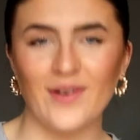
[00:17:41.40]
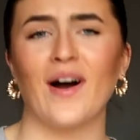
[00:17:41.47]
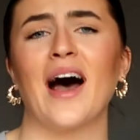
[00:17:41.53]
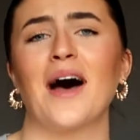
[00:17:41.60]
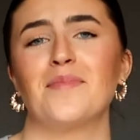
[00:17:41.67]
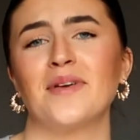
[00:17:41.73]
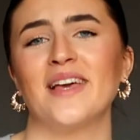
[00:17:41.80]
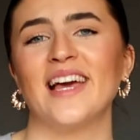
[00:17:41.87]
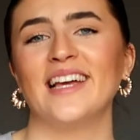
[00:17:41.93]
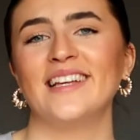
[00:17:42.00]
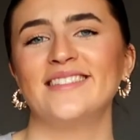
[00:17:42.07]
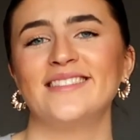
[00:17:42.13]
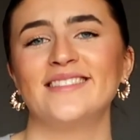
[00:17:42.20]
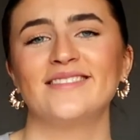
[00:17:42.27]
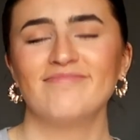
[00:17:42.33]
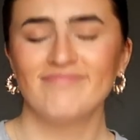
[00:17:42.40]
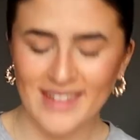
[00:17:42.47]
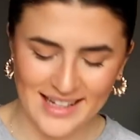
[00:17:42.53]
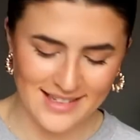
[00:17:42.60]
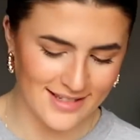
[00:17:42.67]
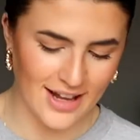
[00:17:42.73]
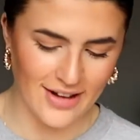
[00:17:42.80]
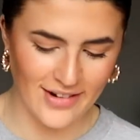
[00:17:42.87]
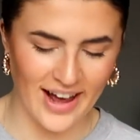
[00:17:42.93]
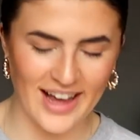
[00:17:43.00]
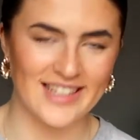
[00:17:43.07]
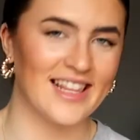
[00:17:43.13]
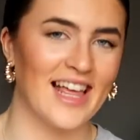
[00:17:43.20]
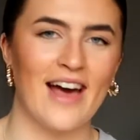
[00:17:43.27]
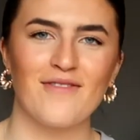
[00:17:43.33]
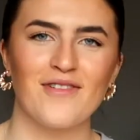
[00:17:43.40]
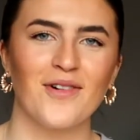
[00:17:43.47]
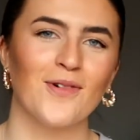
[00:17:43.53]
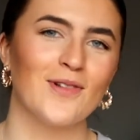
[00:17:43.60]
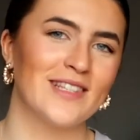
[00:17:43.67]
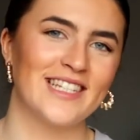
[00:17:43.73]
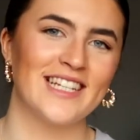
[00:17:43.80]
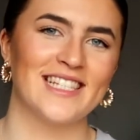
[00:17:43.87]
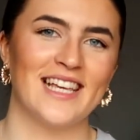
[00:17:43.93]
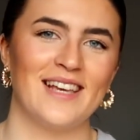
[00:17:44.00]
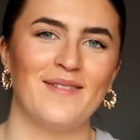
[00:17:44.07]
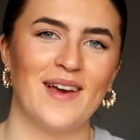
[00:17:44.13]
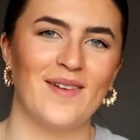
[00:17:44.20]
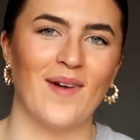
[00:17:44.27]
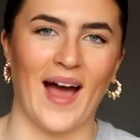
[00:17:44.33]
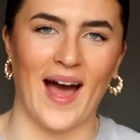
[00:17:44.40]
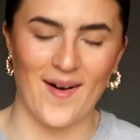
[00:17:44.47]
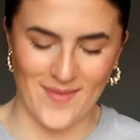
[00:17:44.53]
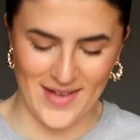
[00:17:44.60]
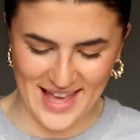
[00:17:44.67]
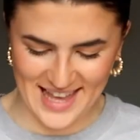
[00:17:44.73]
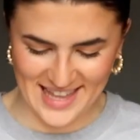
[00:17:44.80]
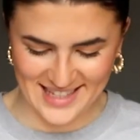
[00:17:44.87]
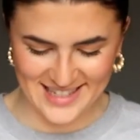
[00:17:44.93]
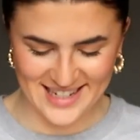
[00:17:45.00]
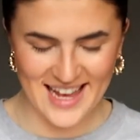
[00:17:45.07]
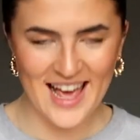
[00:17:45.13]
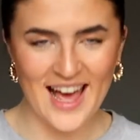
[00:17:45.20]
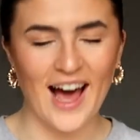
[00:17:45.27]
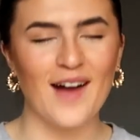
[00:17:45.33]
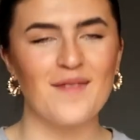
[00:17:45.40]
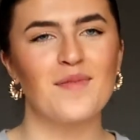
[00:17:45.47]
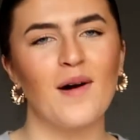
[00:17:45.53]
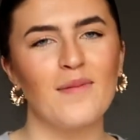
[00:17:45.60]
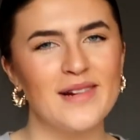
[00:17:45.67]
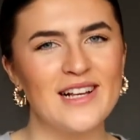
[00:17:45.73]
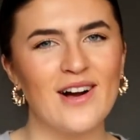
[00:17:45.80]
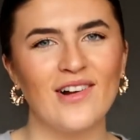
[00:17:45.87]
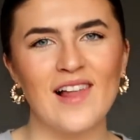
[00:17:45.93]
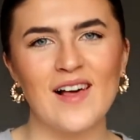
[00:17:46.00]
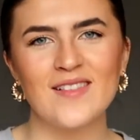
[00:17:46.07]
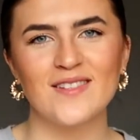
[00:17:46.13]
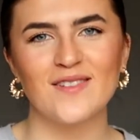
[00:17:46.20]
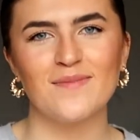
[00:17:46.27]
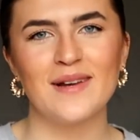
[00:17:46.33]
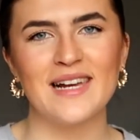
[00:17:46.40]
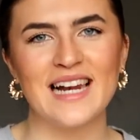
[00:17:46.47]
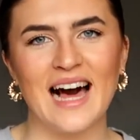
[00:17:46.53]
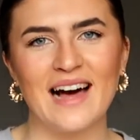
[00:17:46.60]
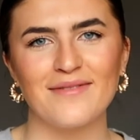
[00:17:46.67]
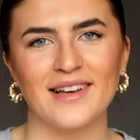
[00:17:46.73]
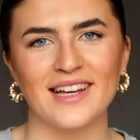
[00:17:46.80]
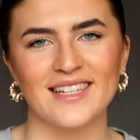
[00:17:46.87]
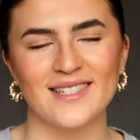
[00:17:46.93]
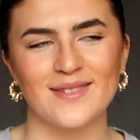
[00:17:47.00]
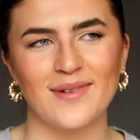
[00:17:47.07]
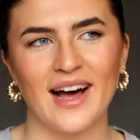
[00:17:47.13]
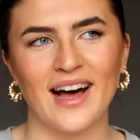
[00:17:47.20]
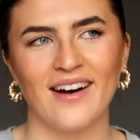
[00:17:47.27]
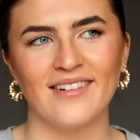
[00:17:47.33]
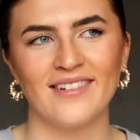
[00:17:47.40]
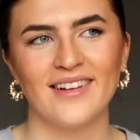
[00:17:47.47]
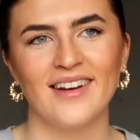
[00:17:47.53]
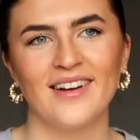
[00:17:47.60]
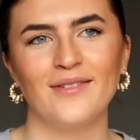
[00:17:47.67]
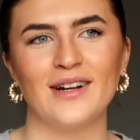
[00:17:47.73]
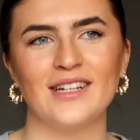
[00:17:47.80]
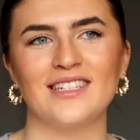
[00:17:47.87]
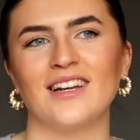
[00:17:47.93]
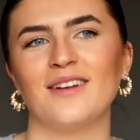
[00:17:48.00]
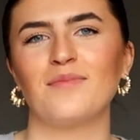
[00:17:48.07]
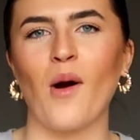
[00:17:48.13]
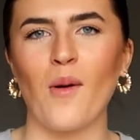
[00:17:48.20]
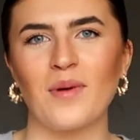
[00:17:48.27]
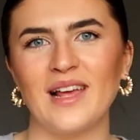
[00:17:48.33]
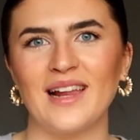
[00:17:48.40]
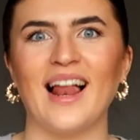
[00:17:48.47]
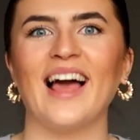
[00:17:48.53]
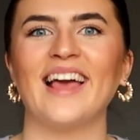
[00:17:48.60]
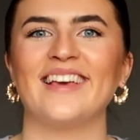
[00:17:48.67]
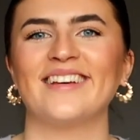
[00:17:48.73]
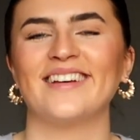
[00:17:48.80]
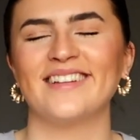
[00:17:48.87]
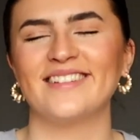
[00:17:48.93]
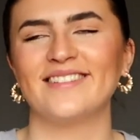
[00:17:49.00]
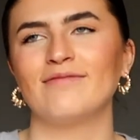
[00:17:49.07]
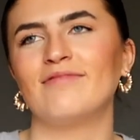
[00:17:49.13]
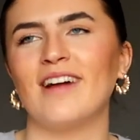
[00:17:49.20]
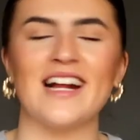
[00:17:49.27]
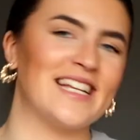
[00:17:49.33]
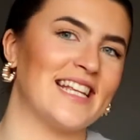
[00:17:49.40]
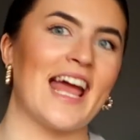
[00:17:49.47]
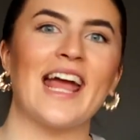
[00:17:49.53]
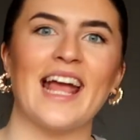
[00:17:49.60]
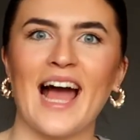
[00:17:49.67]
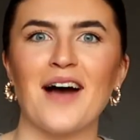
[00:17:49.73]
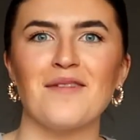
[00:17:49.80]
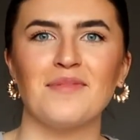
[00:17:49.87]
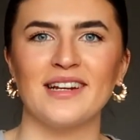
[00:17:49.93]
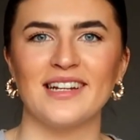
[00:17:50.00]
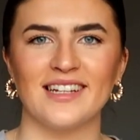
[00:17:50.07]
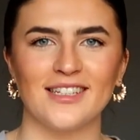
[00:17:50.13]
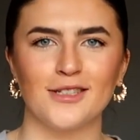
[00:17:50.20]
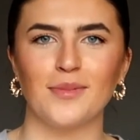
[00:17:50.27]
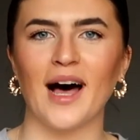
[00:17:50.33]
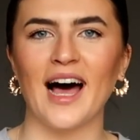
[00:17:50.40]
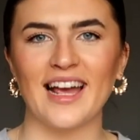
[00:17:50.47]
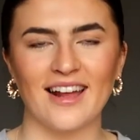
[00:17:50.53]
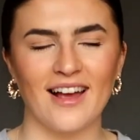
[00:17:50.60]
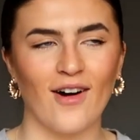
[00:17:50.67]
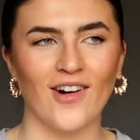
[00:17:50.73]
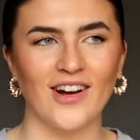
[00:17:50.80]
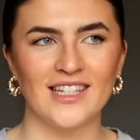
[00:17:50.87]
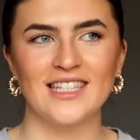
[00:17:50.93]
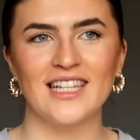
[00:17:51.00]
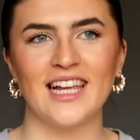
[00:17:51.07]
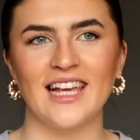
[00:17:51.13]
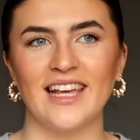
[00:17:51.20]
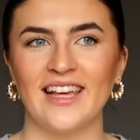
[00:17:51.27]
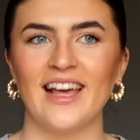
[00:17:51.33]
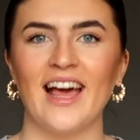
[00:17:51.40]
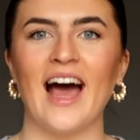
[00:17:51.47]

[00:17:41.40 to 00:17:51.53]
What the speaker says: at your happiest. That's so nice that everyone wants to see me at my happiest. I've probably got loads of me laughing as well, which probably like radiate happiness, but I honestly